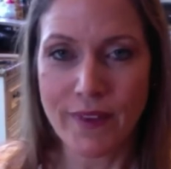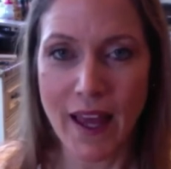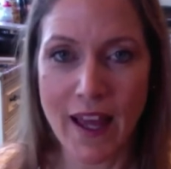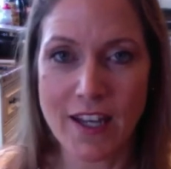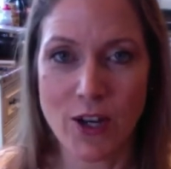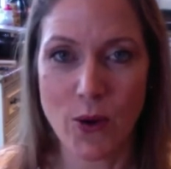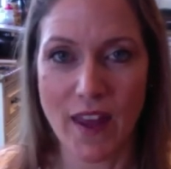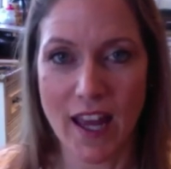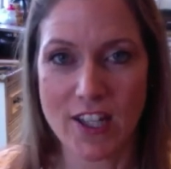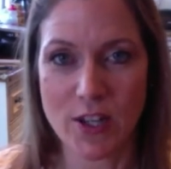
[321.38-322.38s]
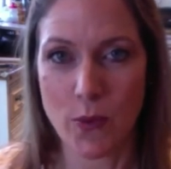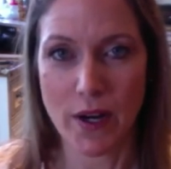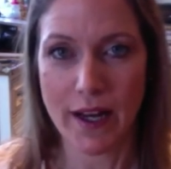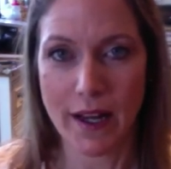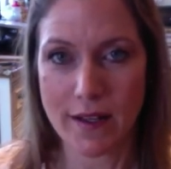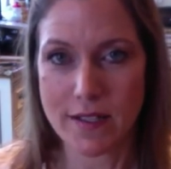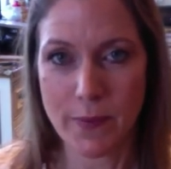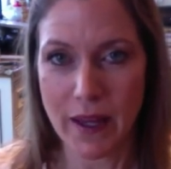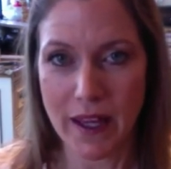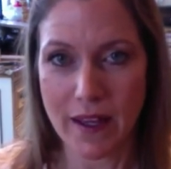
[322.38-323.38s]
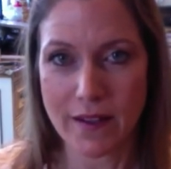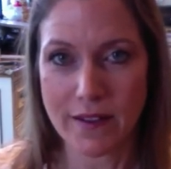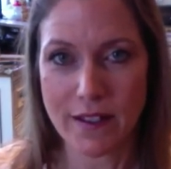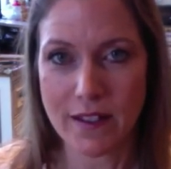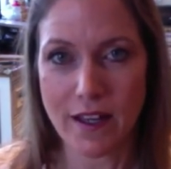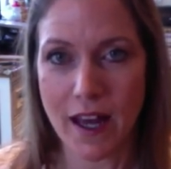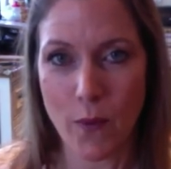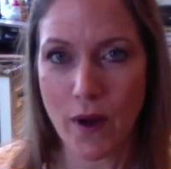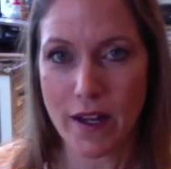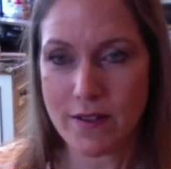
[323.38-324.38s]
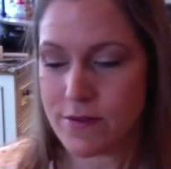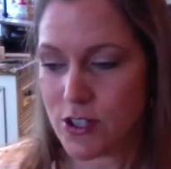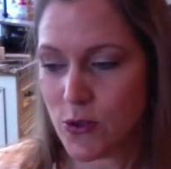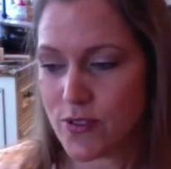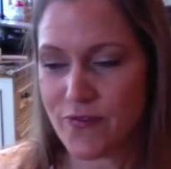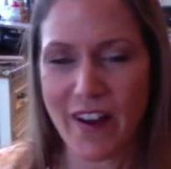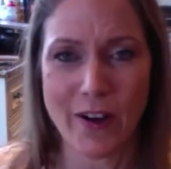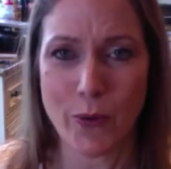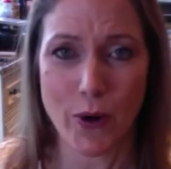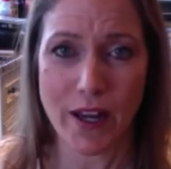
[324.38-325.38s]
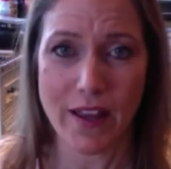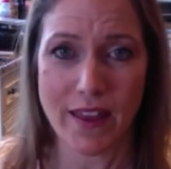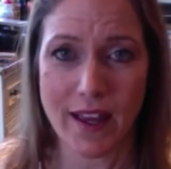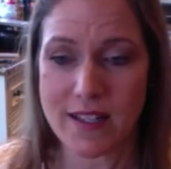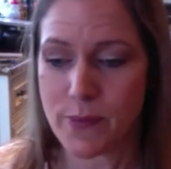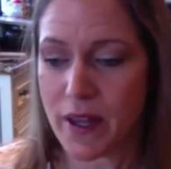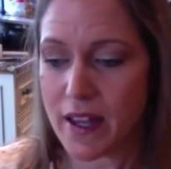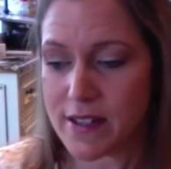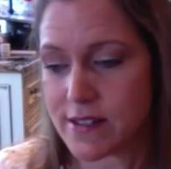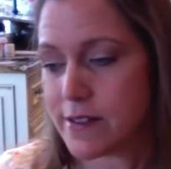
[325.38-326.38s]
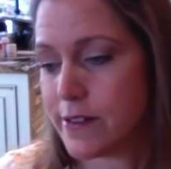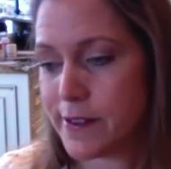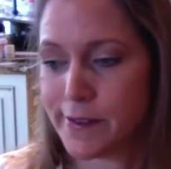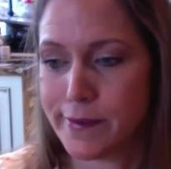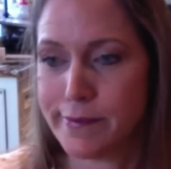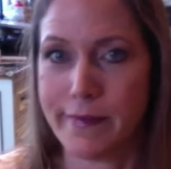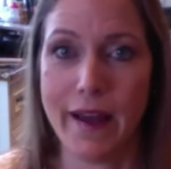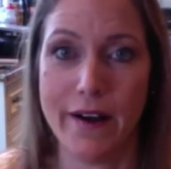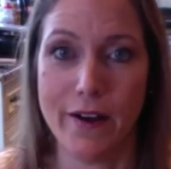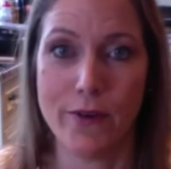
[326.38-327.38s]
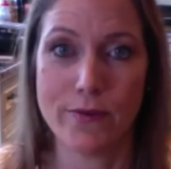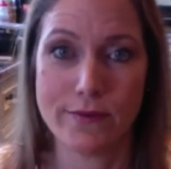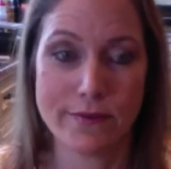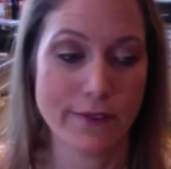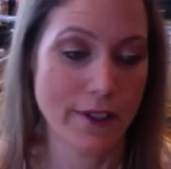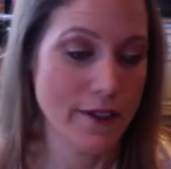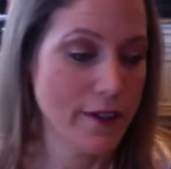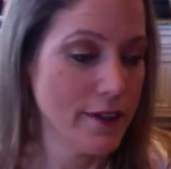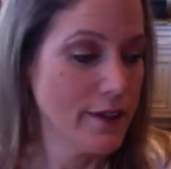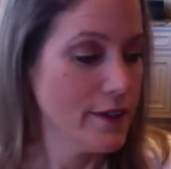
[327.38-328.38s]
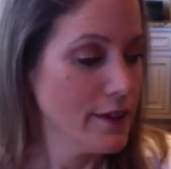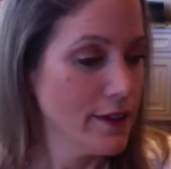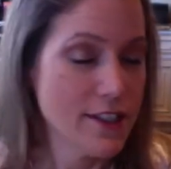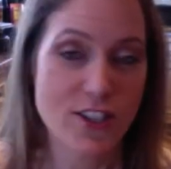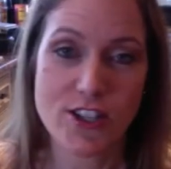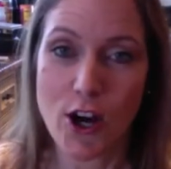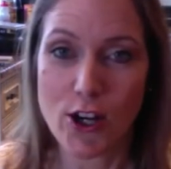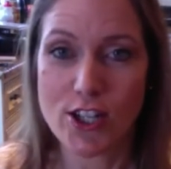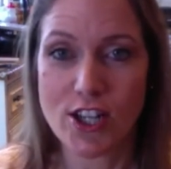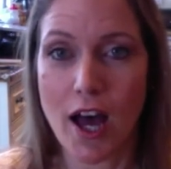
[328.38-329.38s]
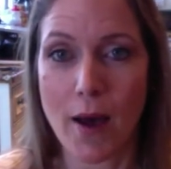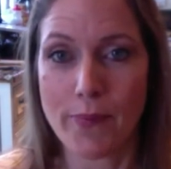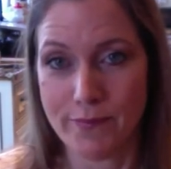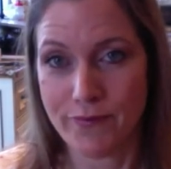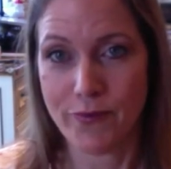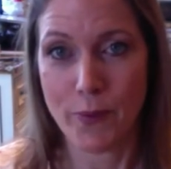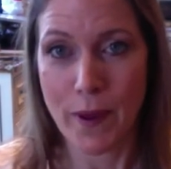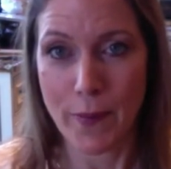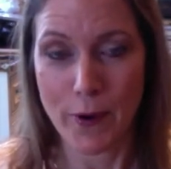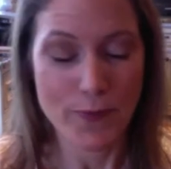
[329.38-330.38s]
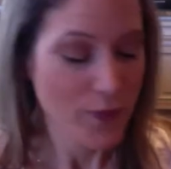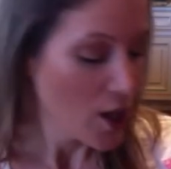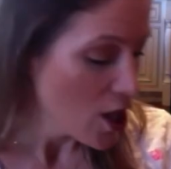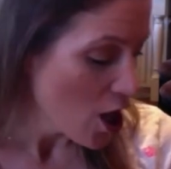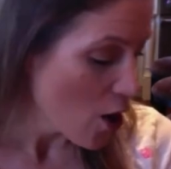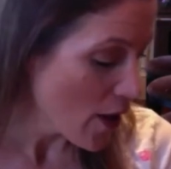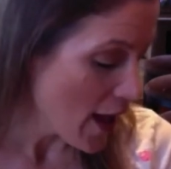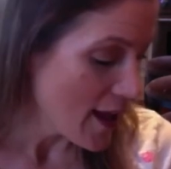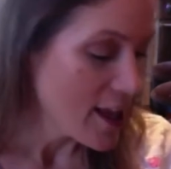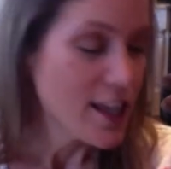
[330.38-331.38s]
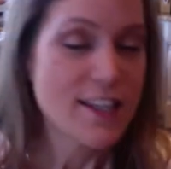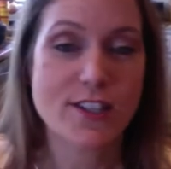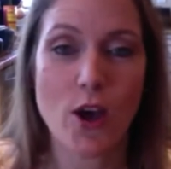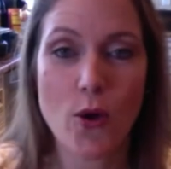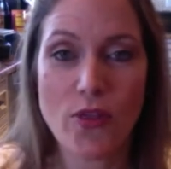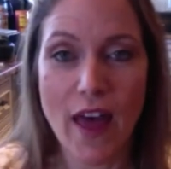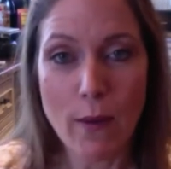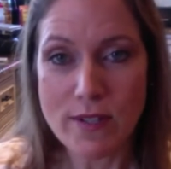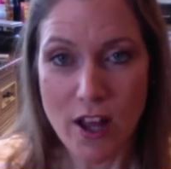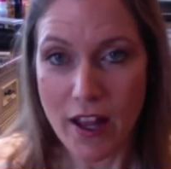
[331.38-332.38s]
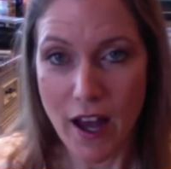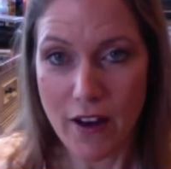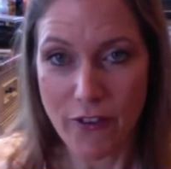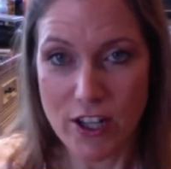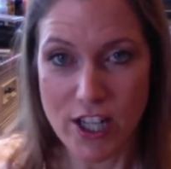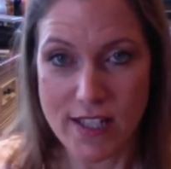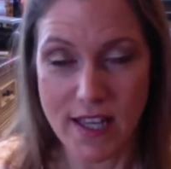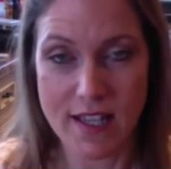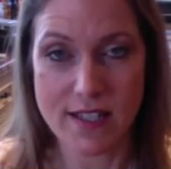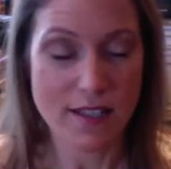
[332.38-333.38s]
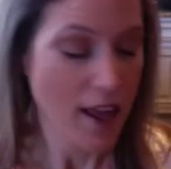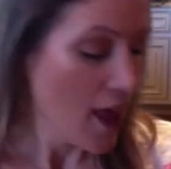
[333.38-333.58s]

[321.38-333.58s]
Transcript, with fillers: and, you know, at the age that we're getting to be, you kind of want to do fun, quirky things because I don't know. It's just hard to shop for people. Okay, so that was all I got at Francesca's.